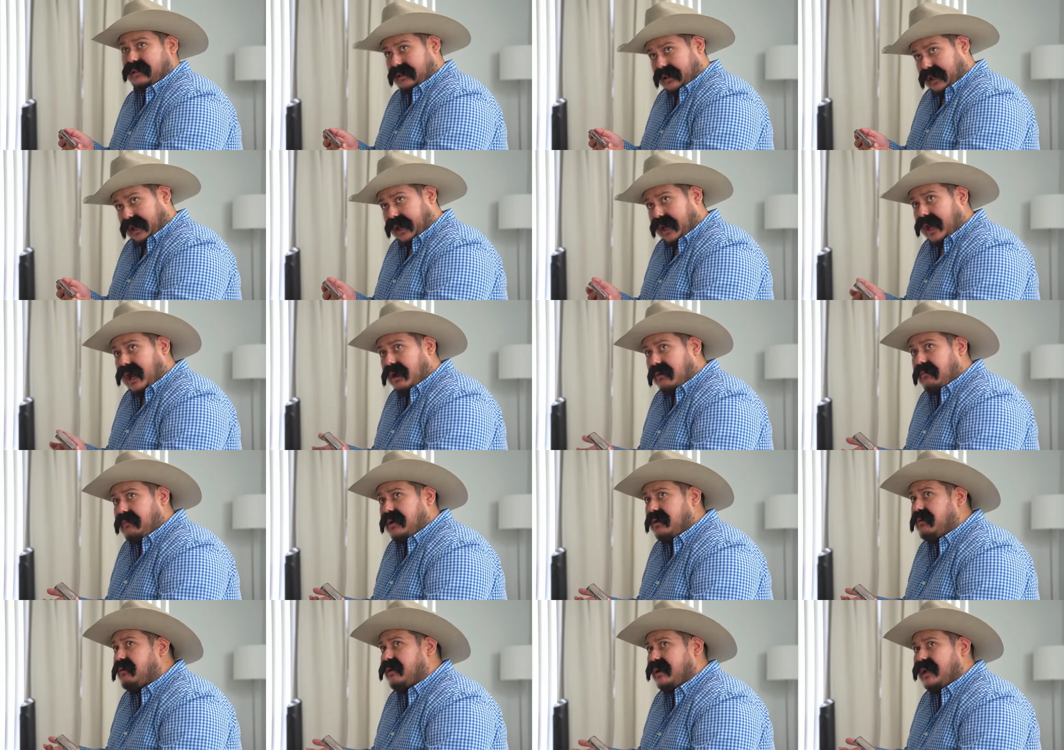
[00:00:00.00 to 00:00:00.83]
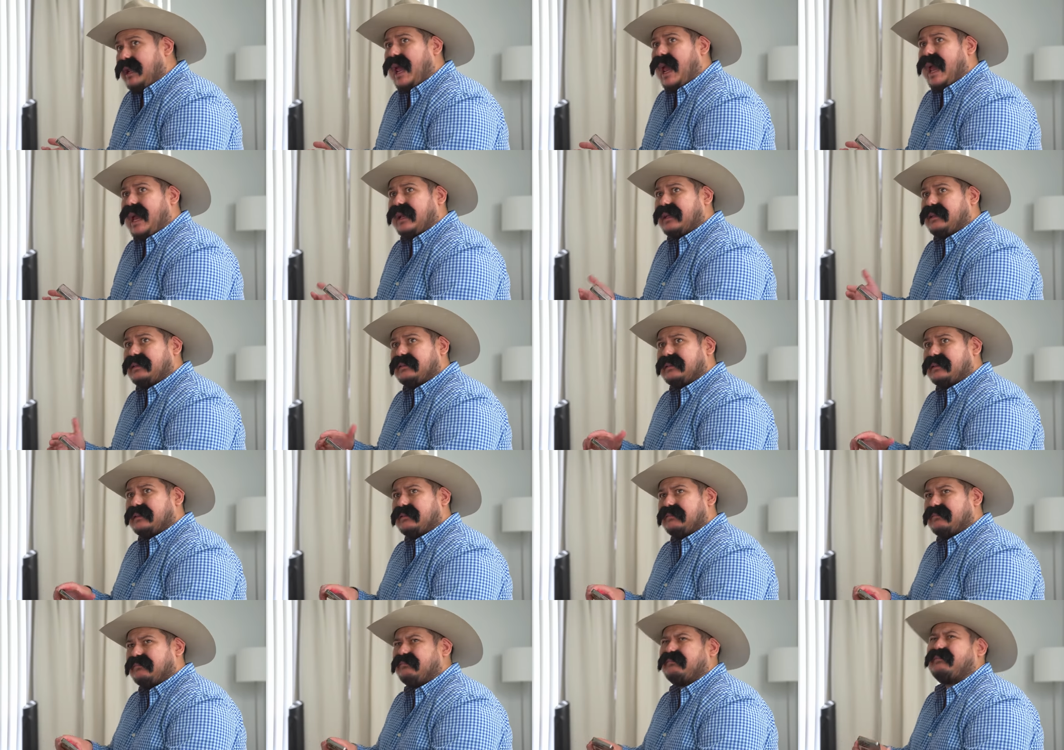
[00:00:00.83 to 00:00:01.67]
they help me relax.
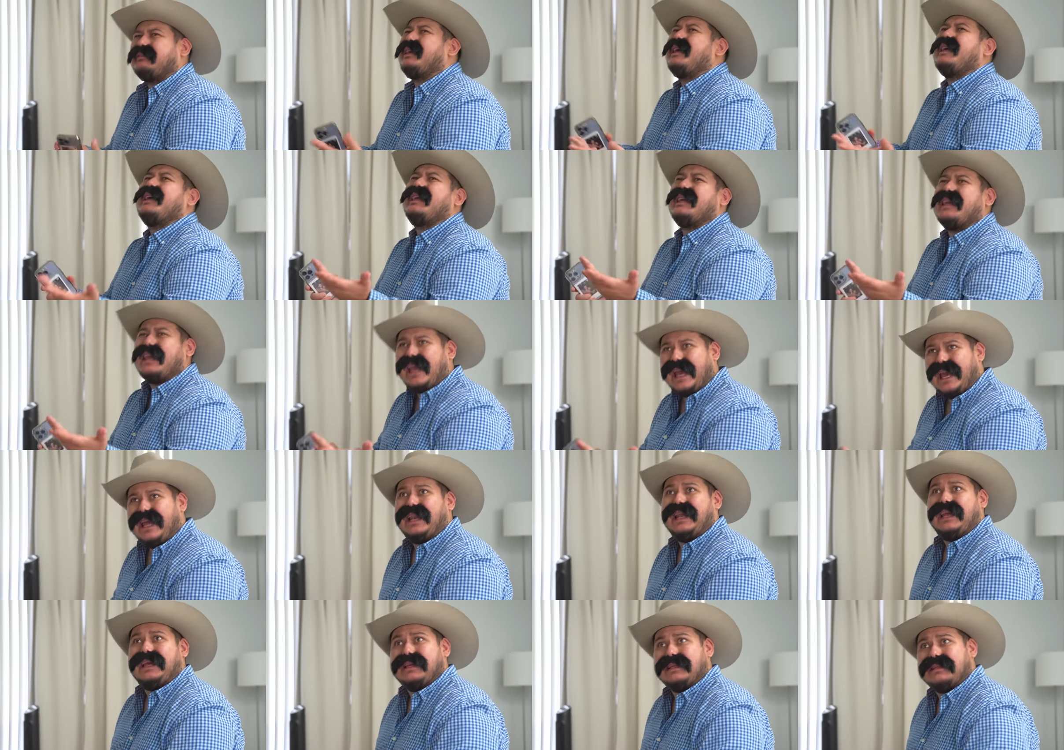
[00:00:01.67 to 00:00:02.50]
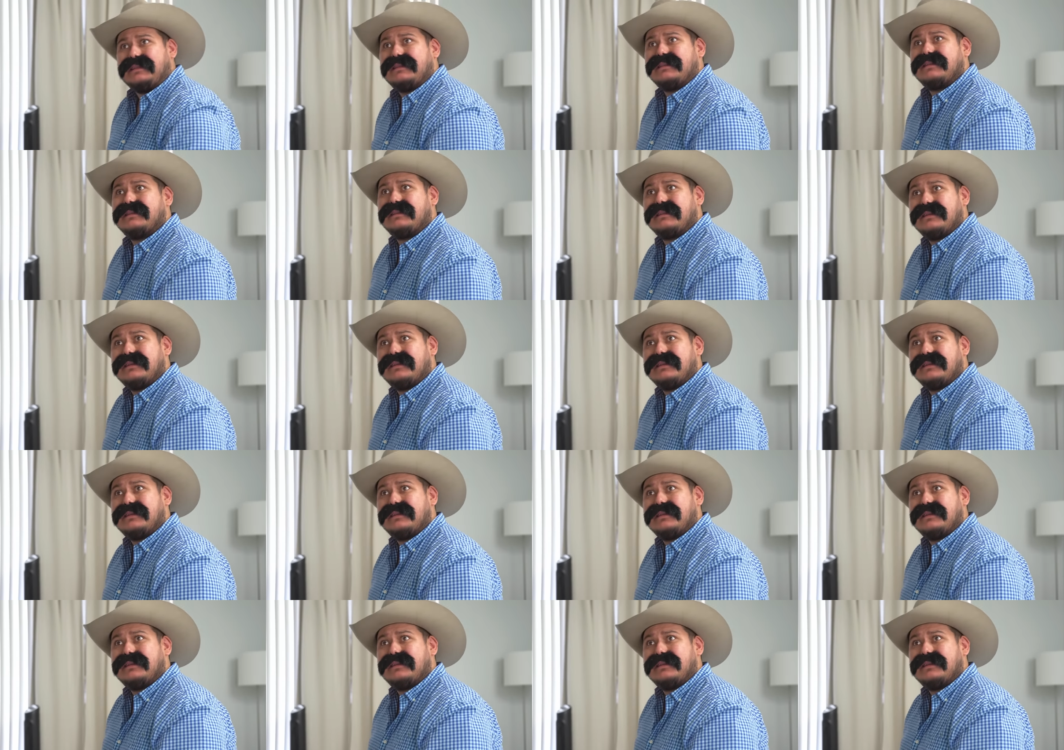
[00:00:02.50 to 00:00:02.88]
¿Qué quieres?